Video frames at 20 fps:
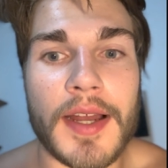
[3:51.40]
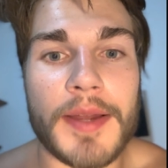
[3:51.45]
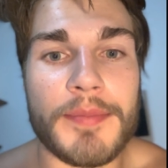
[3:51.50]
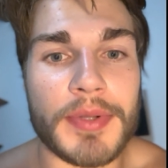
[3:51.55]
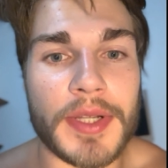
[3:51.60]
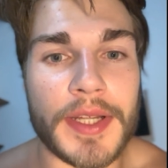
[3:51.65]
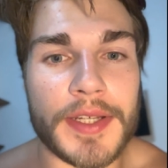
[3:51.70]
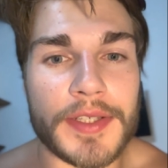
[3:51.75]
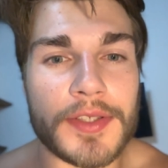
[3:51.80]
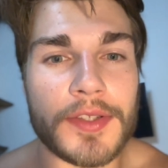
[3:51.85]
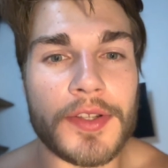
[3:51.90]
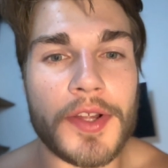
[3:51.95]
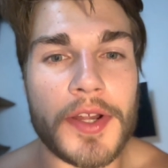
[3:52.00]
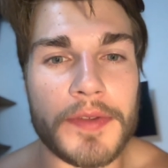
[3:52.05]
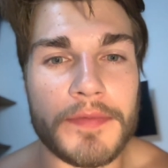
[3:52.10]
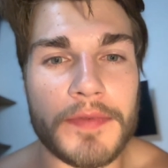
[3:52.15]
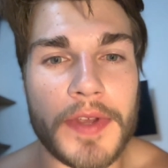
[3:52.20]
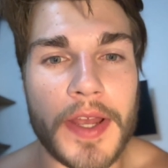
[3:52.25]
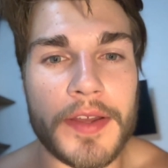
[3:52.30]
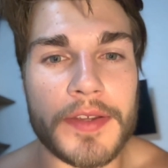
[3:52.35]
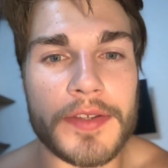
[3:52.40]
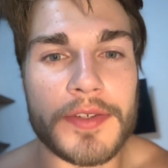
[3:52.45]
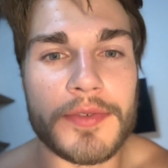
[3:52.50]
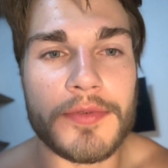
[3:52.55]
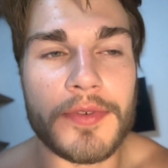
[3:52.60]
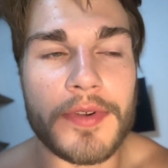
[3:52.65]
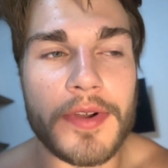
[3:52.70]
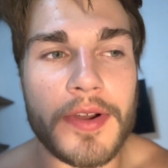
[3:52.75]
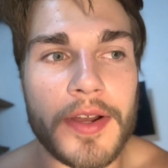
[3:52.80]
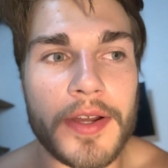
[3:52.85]
place a lot of
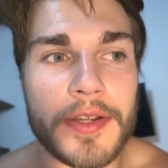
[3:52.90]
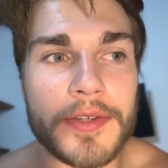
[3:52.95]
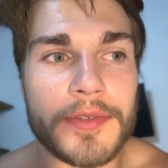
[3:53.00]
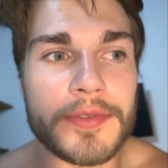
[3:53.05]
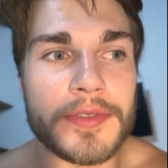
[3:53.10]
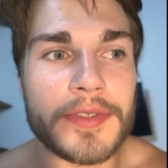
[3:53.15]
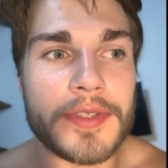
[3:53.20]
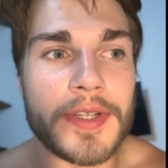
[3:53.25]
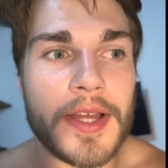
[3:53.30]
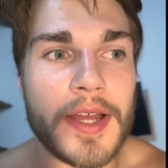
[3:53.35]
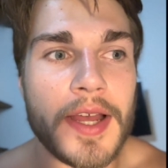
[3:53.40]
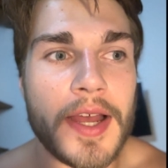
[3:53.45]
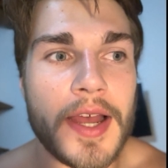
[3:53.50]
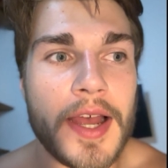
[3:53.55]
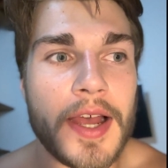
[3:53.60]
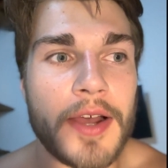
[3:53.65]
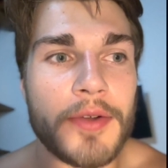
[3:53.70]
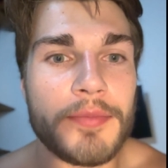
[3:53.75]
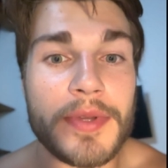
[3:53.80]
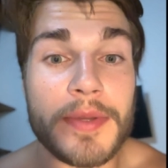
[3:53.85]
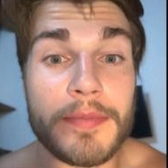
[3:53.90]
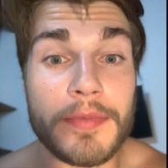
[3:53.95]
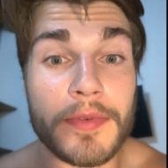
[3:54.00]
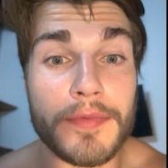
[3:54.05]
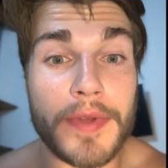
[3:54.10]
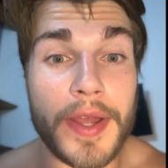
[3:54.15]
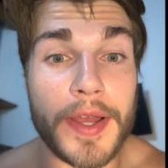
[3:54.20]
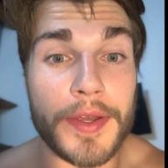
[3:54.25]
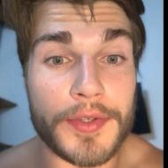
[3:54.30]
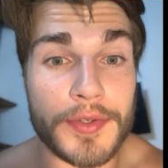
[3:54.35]
value on how people
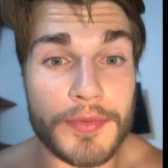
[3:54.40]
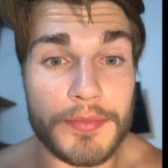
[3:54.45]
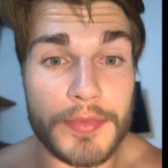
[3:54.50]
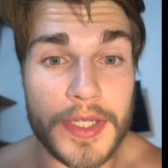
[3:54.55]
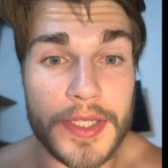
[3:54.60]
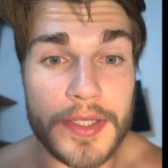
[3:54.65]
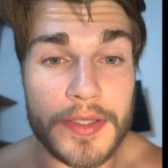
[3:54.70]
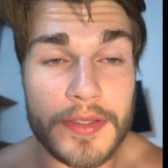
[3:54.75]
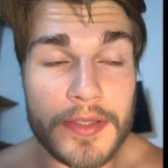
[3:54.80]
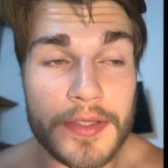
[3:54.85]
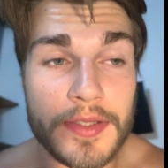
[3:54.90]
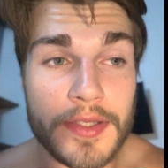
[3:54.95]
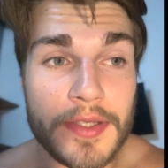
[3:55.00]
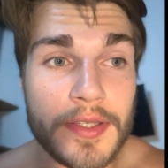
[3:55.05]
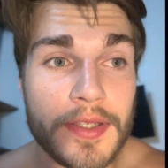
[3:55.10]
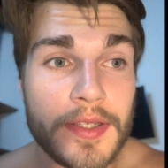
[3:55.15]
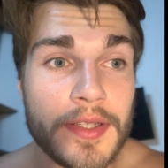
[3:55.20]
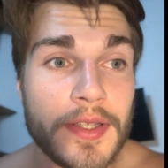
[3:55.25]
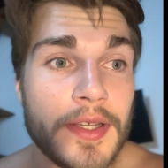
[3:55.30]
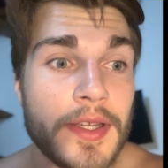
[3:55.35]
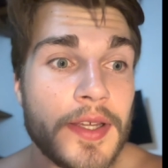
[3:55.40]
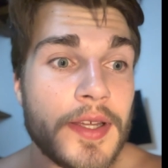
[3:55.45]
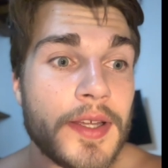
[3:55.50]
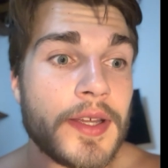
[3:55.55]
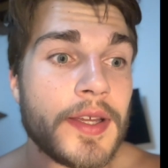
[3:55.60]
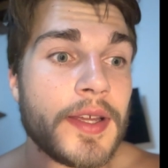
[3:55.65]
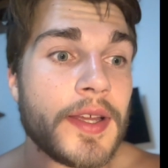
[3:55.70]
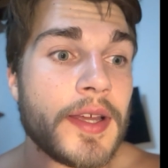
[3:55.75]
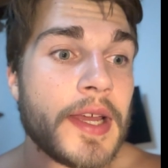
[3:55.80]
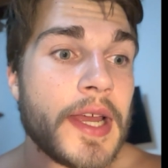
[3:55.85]
value me,
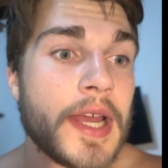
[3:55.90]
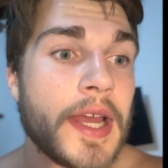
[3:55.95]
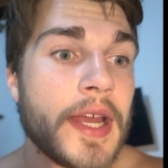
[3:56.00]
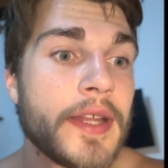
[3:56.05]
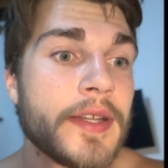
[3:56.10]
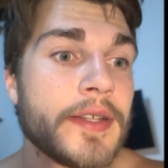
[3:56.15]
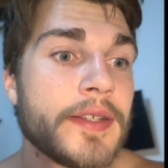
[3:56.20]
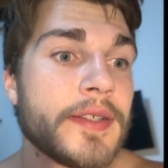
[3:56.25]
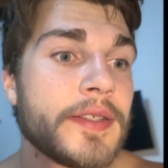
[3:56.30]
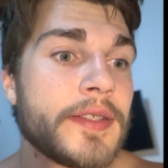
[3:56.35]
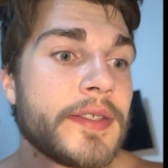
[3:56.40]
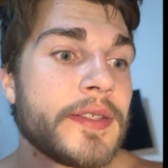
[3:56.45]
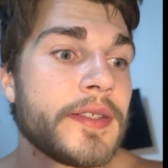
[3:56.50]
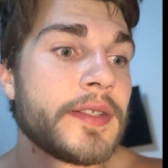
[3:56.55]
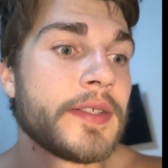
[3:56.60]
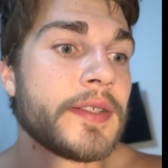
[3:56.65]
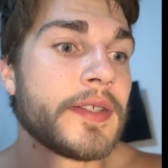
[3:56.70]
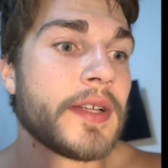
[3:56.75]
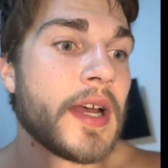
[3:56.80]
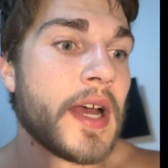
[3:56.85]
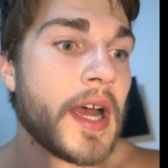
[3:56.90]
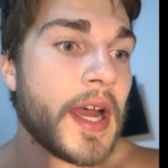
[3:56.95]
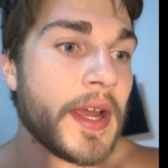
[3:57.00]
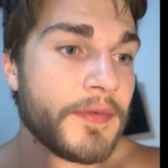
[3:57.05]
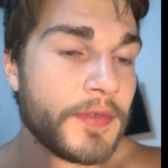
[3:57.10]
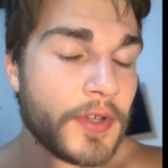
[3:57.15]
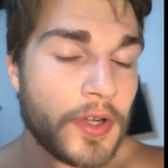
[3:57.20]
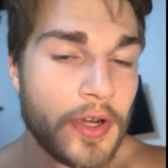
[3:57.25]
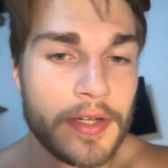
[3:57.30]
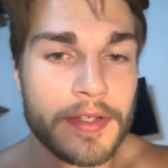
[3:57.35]
and
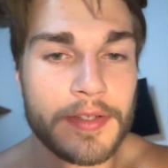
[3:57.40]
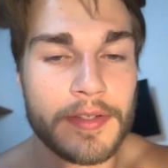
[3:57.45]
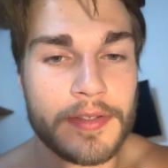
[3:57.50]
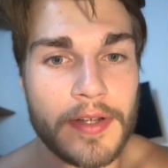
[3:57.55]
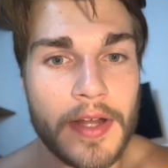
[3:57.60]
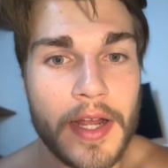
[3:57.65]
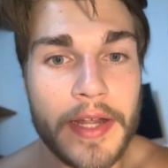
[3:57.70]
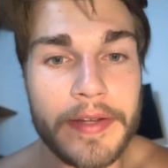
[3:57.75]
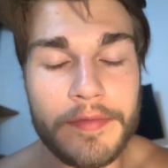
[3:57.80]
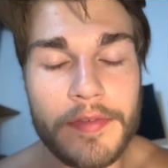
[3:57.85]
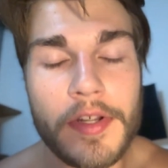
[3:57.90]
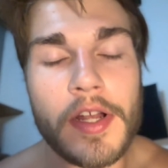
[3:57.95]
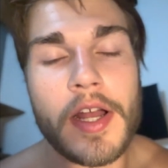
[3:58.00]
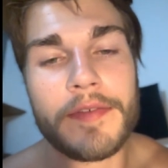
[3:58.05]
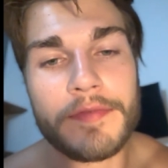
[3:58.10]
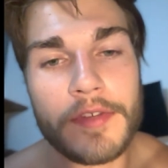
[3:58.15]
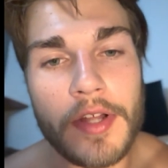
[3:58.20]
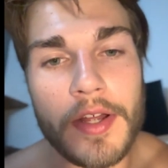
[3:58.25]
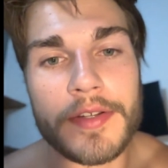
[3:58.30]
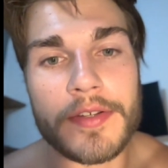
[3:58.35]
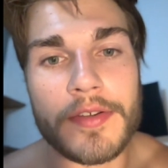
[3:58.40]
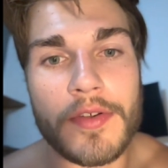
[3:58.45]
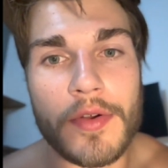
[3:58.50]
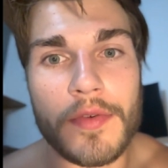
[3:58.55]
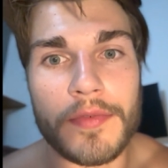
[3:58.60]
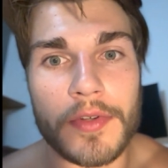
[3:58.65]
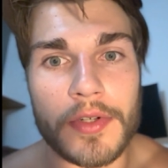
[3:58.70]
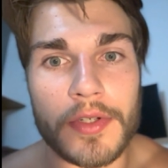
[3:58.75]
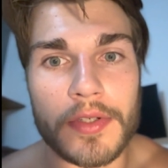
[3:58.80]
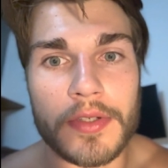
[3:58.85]
I've gotten
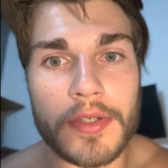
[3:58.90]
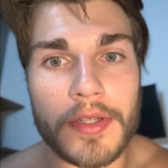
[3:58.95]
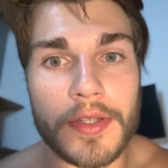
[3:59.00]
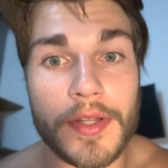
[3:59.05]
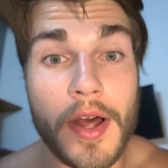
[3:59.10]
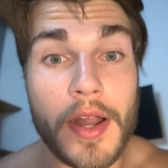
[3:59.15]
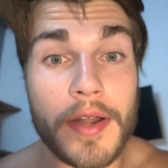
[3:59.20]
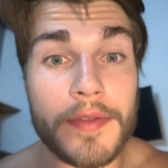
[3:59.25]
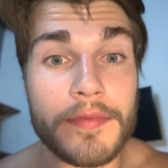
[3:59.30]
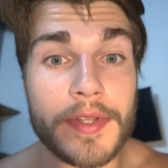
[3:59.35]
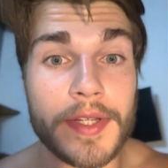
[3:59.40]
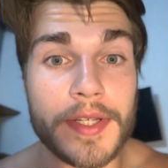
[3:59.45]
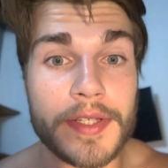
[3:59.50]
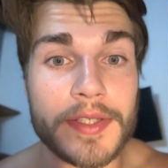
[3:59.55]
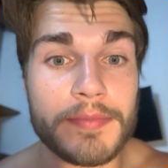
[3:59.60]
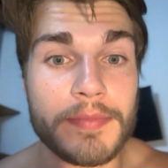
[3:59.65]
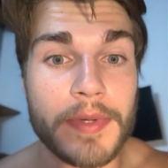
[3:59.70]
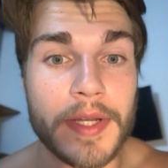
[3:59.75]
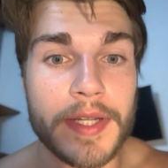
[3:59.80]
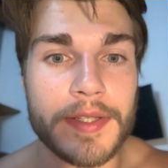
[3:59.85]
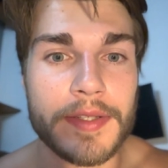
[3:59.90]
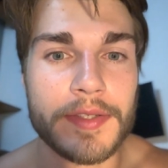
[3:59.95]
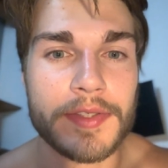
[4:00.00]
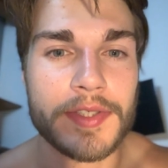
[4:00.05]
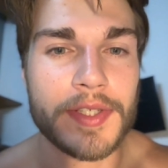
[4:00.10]
over a lot of this, but there's